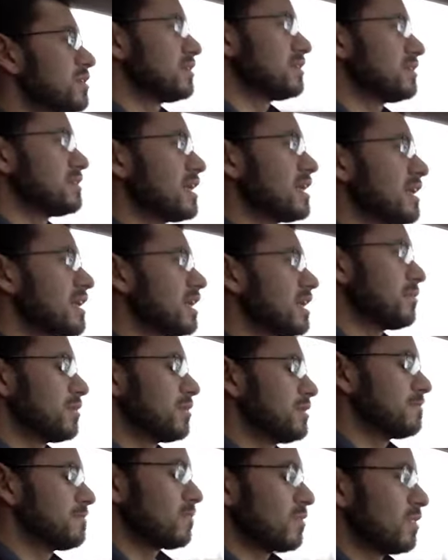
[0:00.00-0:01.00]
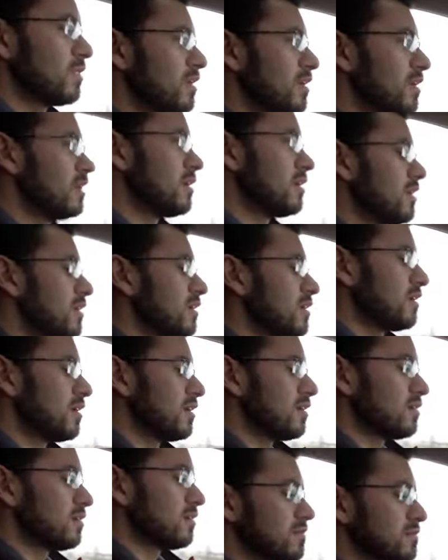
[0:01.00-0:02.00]
and tachometer.
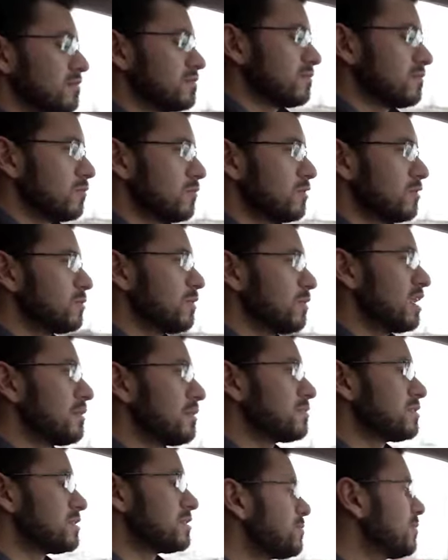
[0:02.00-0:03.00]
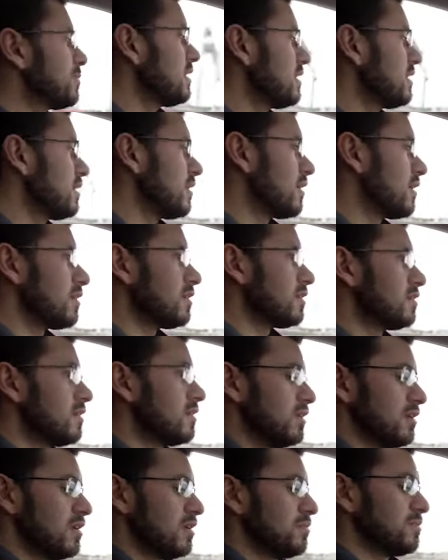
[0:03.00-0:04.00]
Now, once we get up to speed here,
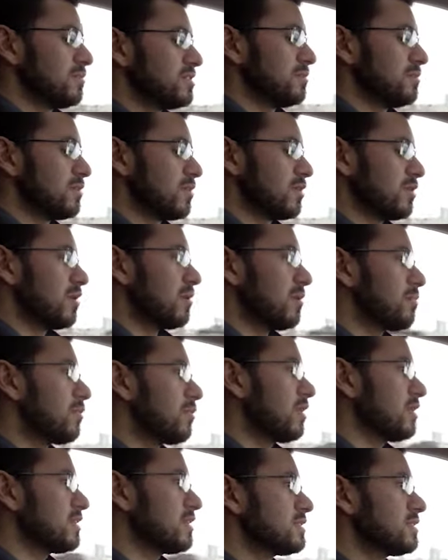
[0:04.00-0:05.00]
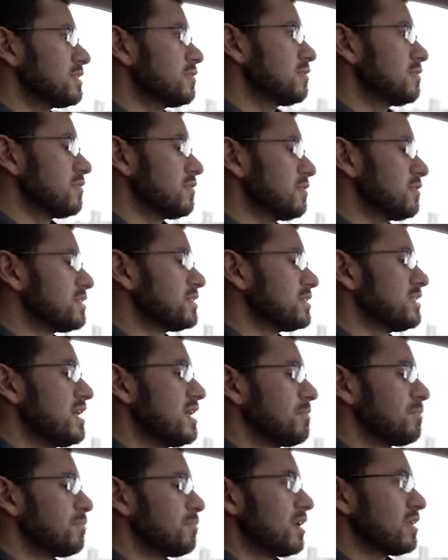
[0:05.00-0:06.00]
I'm simply going to press the
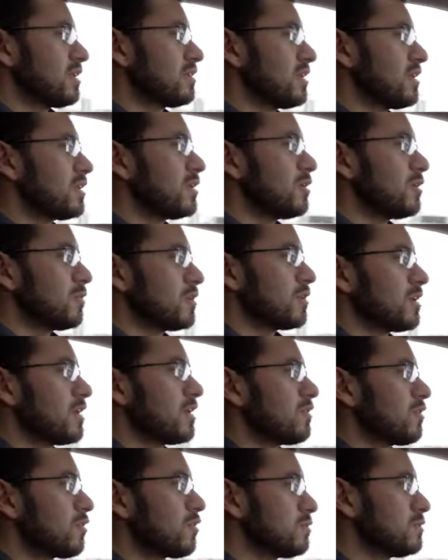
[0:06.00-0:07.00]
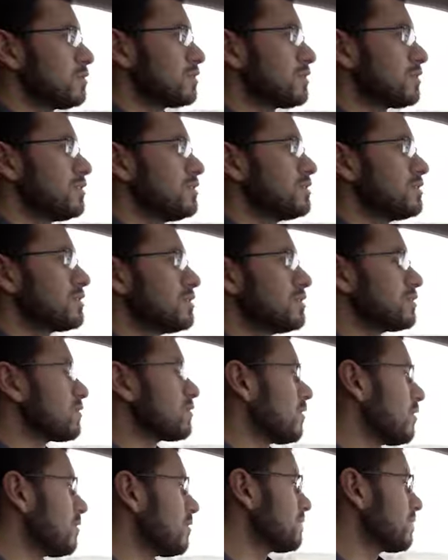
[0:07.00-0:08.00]
set button like you would on normal cruise
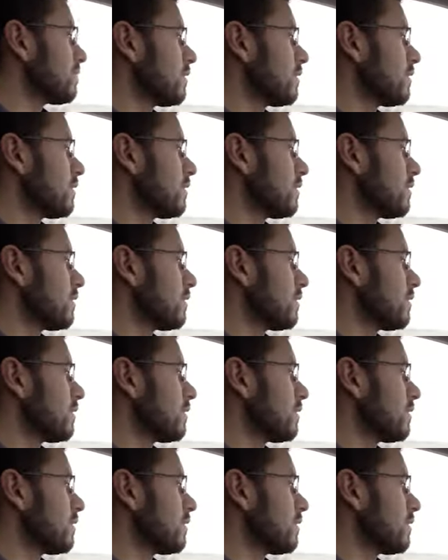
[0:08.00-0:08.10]
control,